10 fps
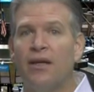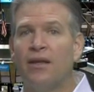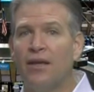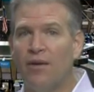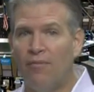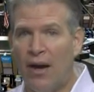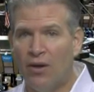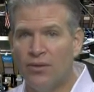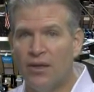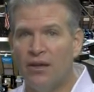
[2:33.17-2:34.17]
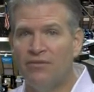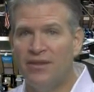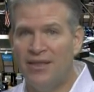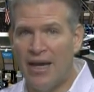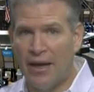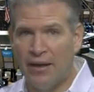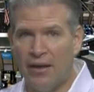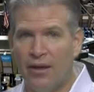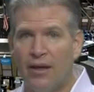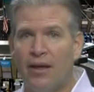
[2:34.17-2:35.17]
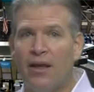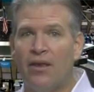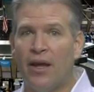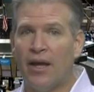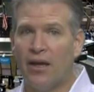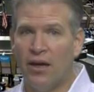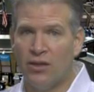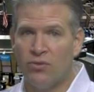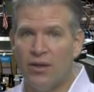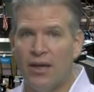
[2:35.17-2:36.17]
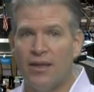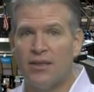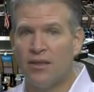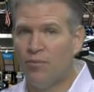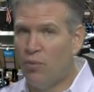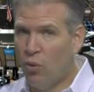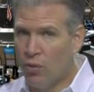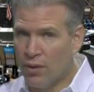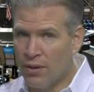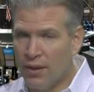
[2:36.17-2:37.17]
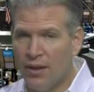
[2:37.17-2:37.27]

the amount of debt that a country can support